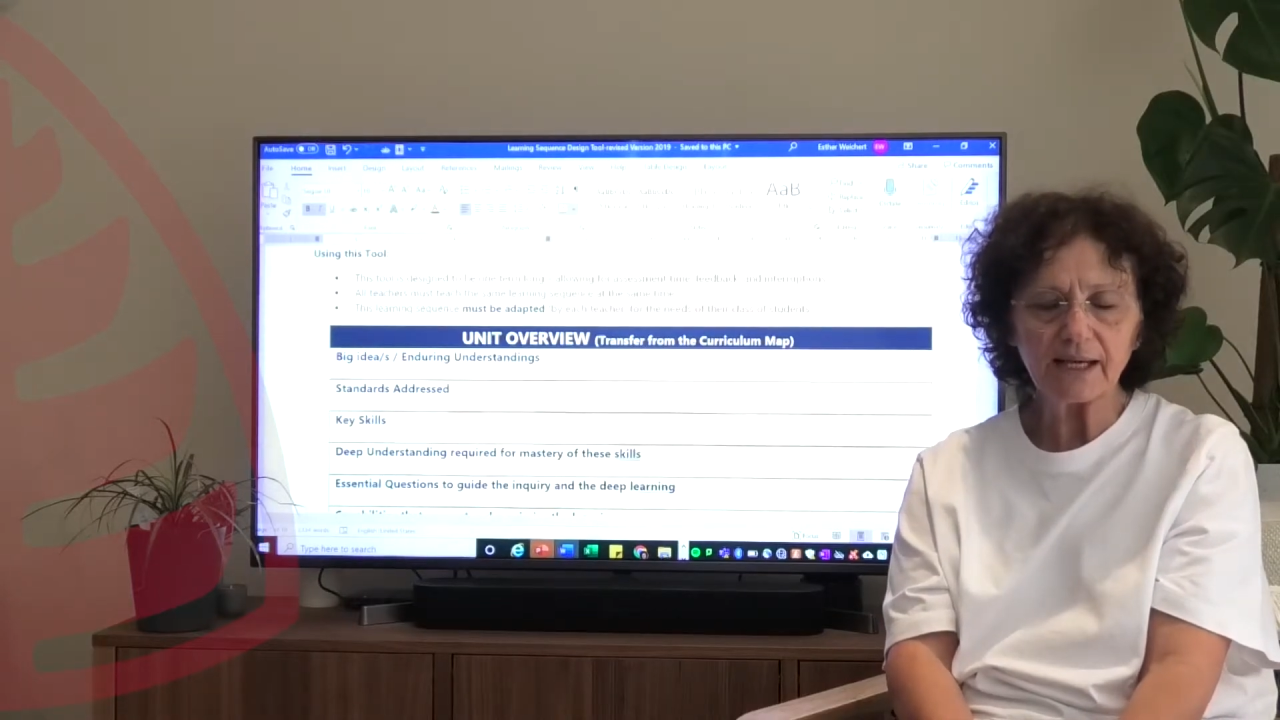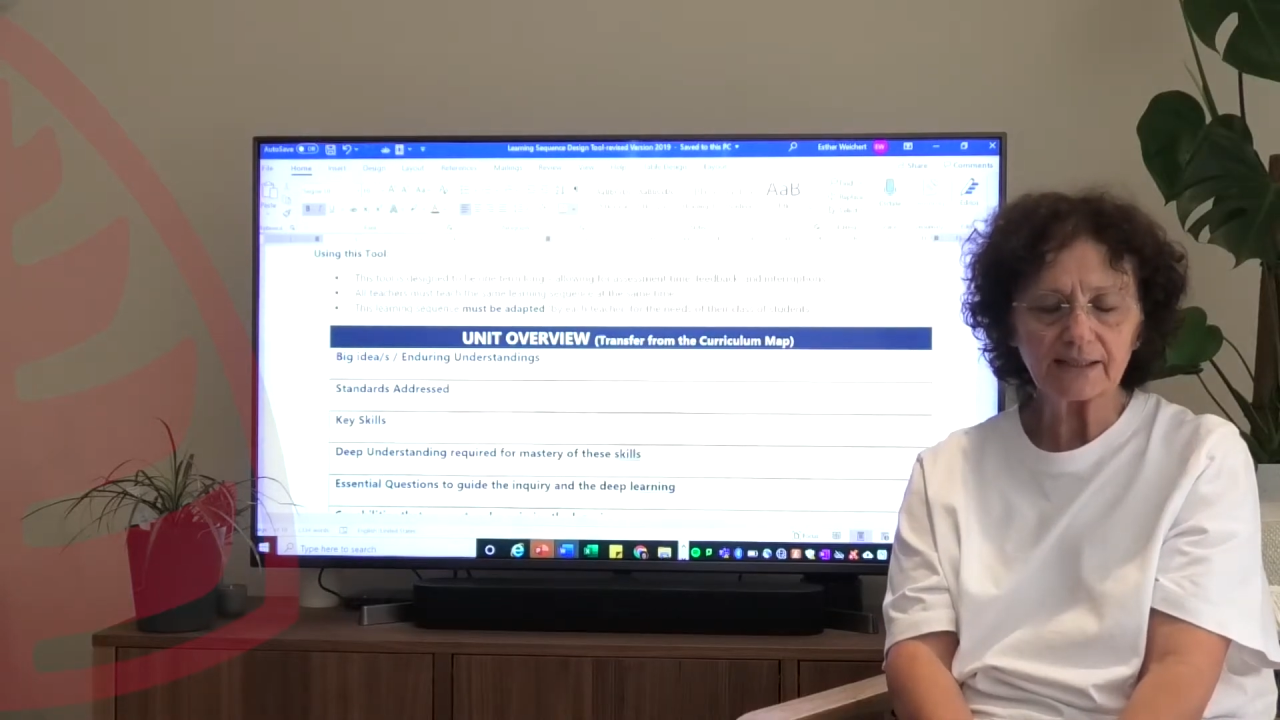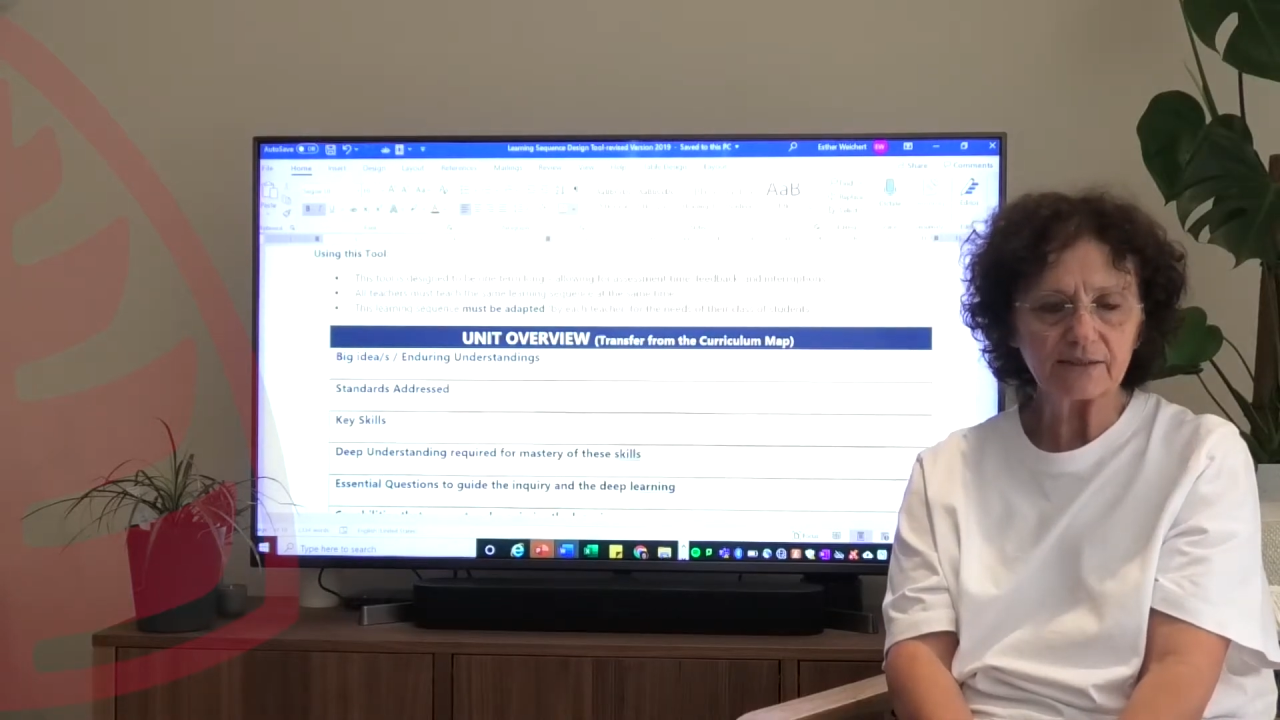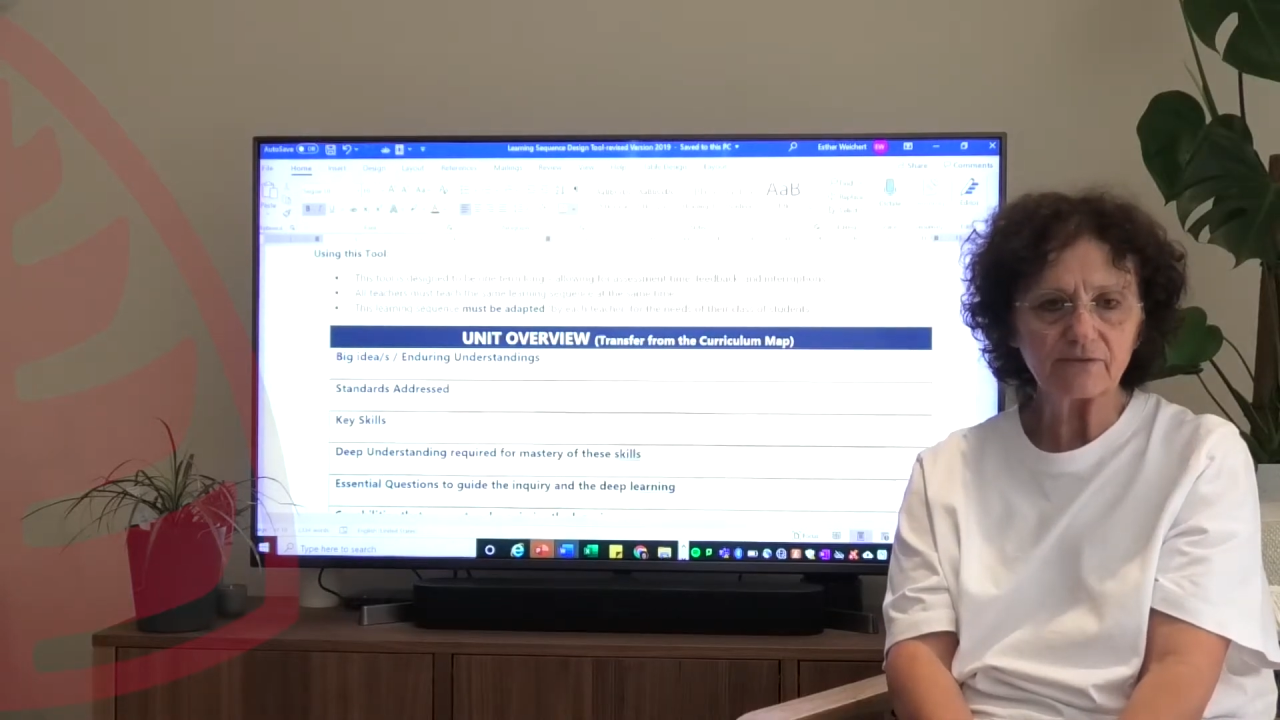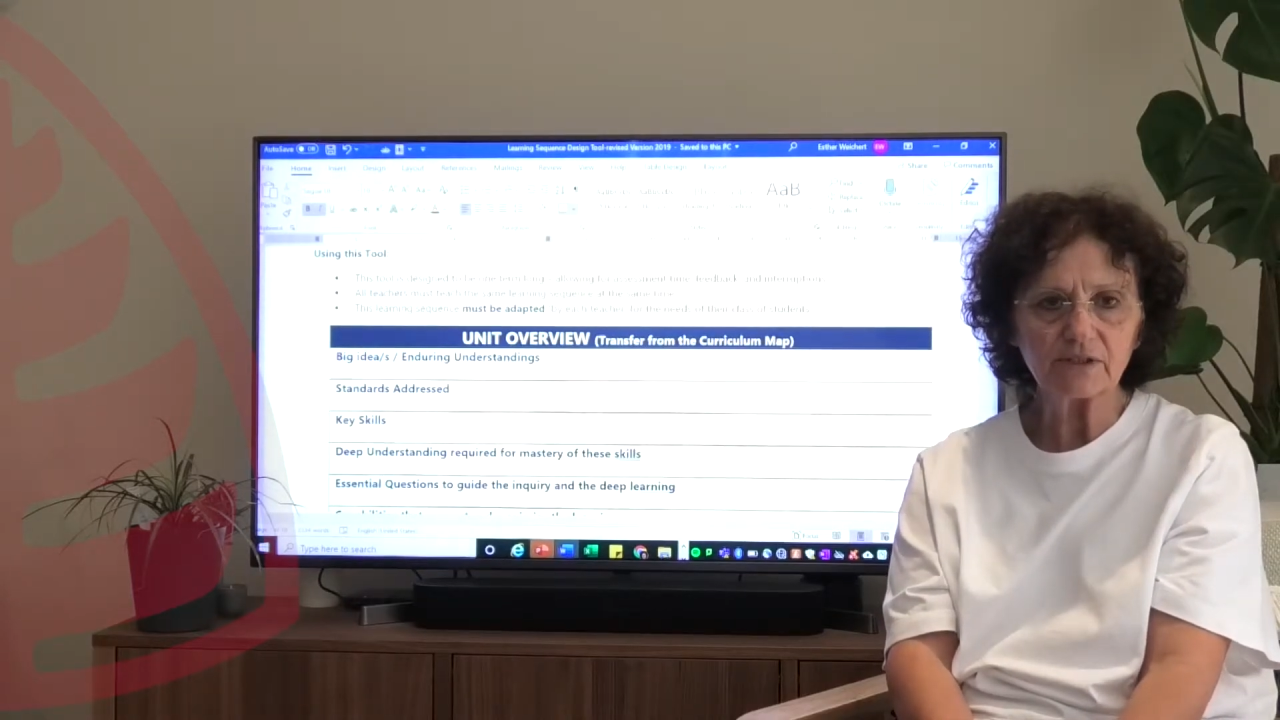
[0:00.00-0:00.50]

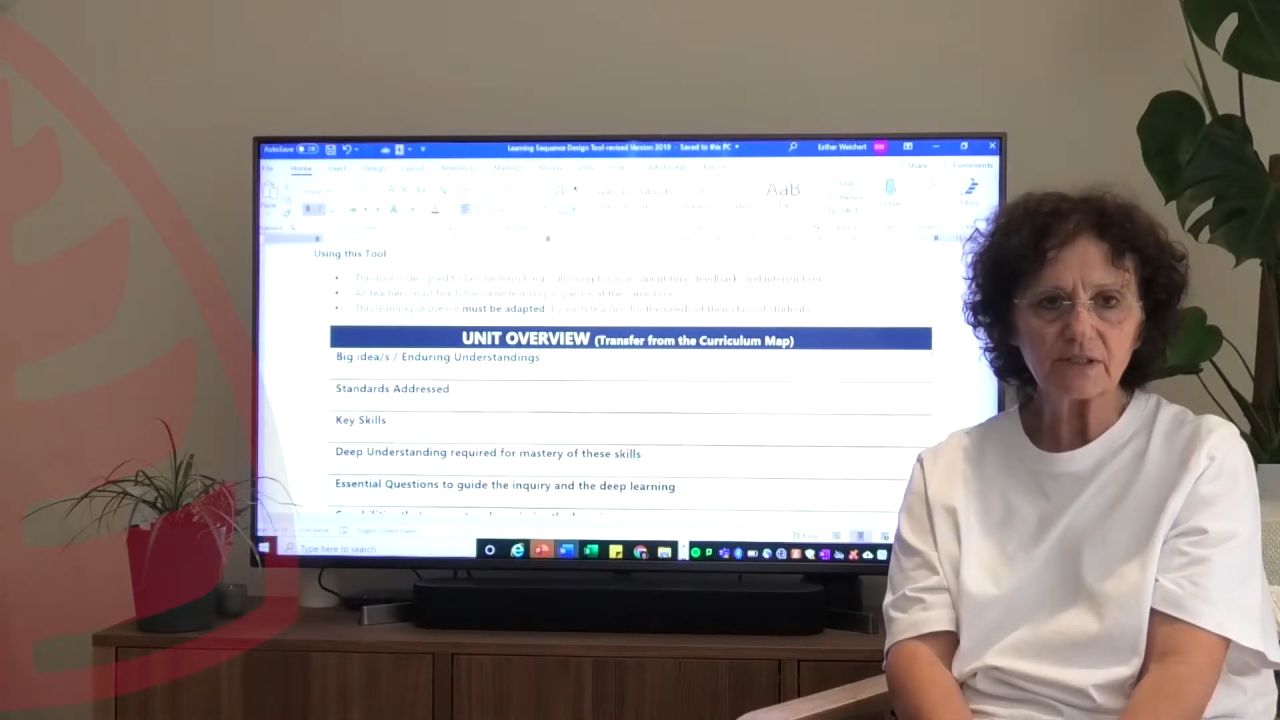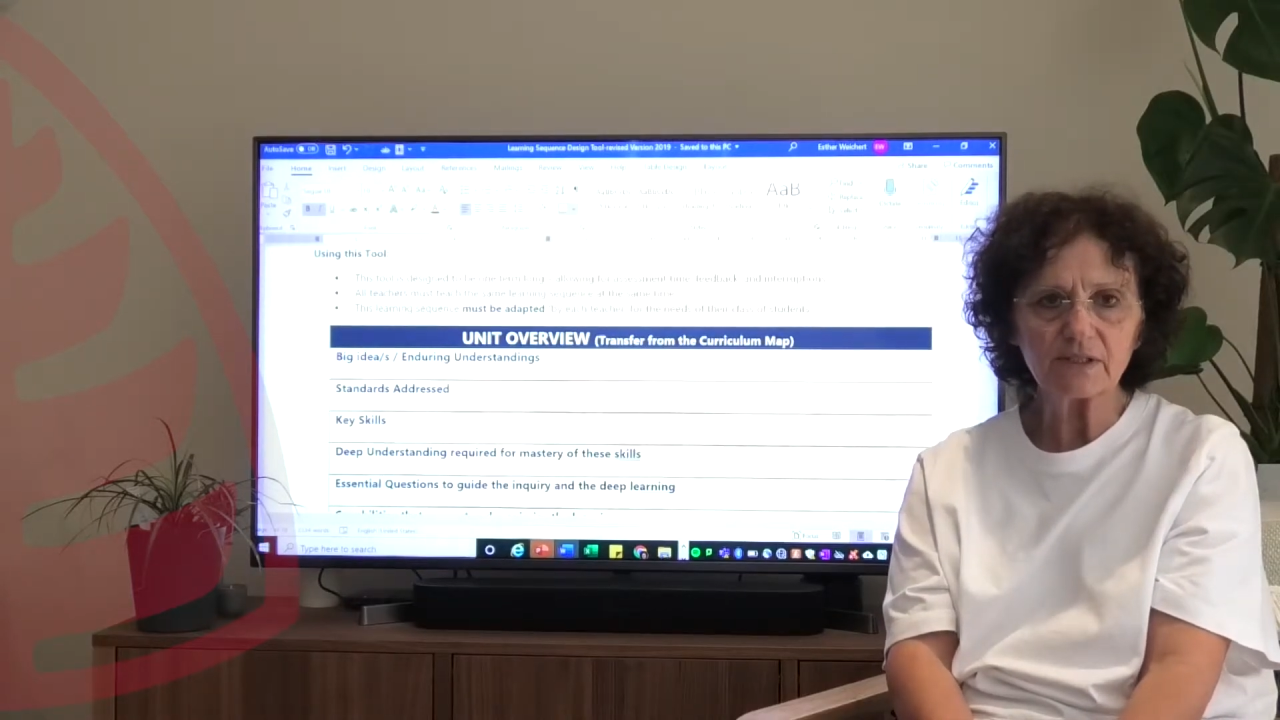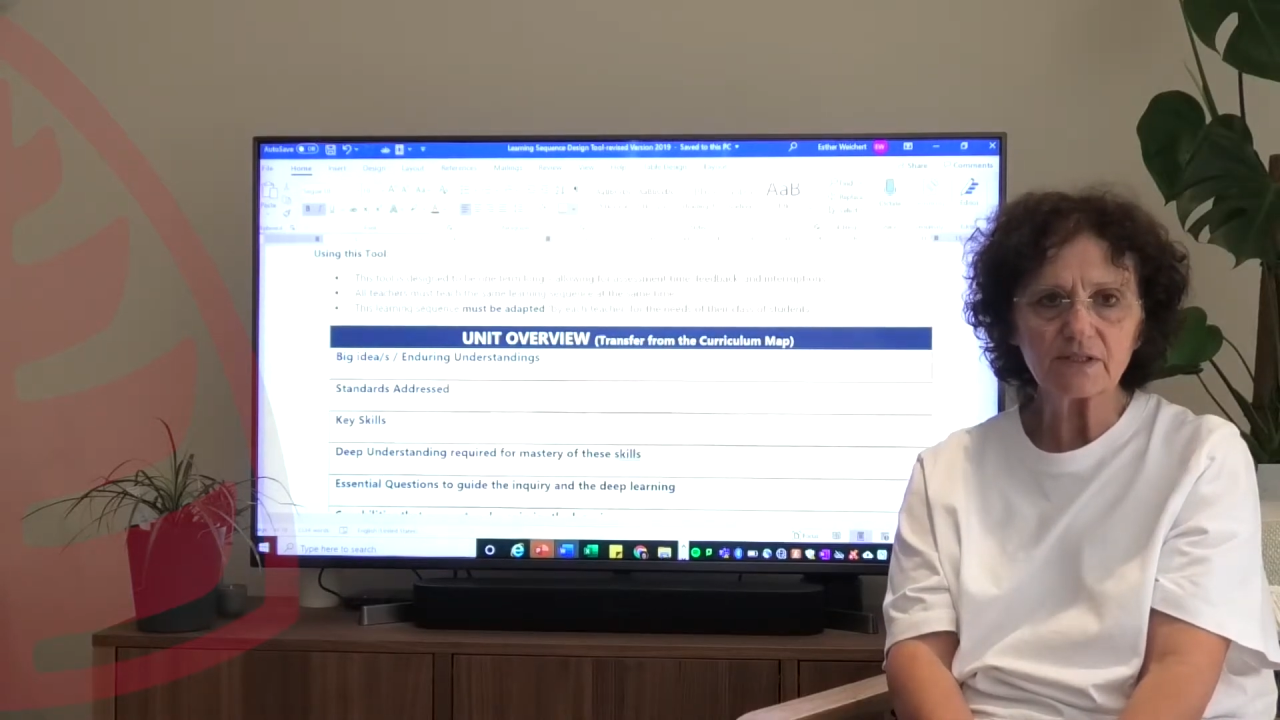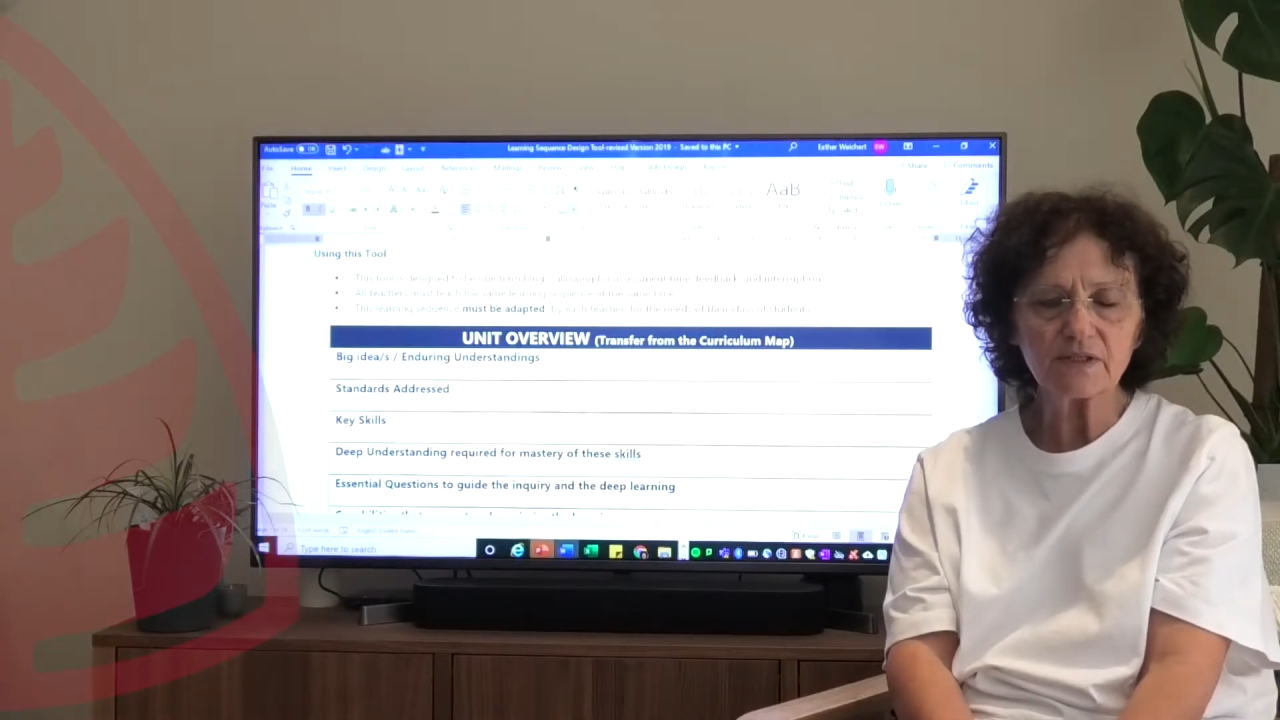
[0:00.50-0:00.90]
activities,